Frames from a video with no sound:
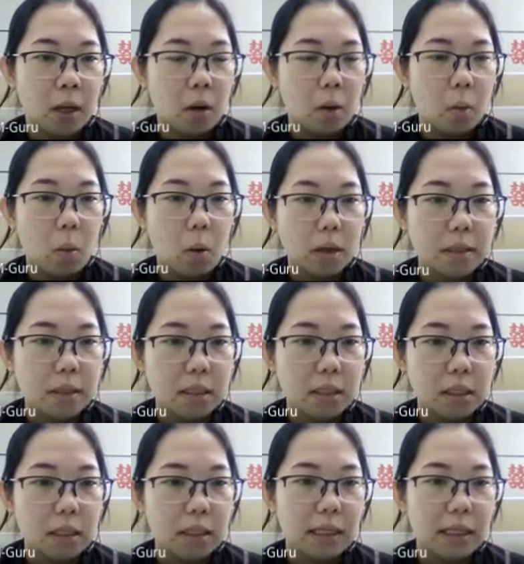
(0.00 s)

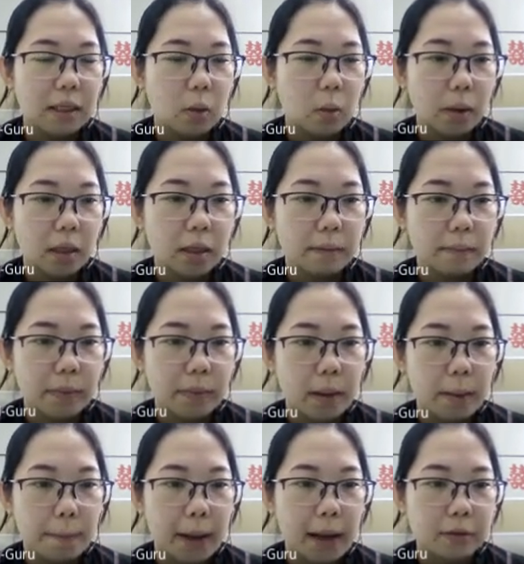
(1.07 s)
water liquid,
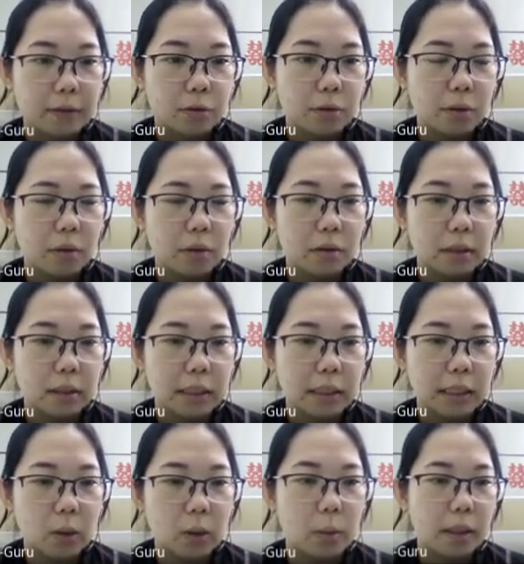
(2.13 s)
petrol
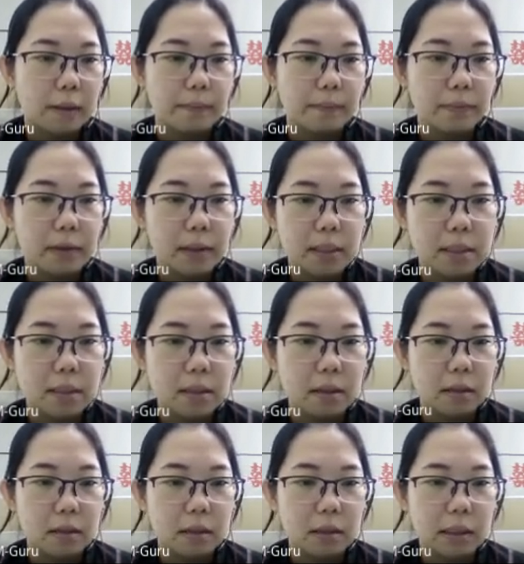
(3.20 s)
liquid,
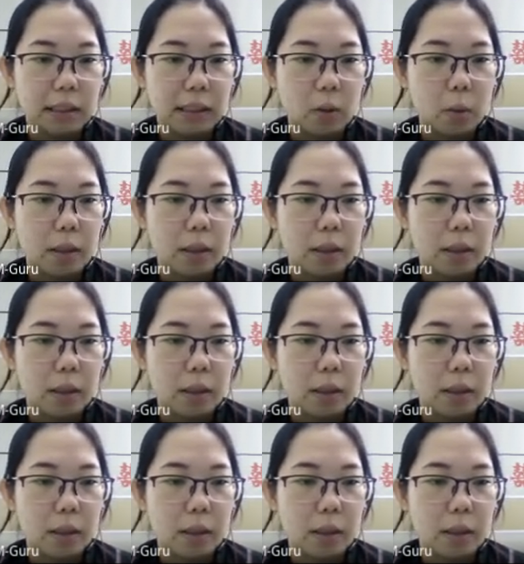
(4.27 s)
diesel liquid,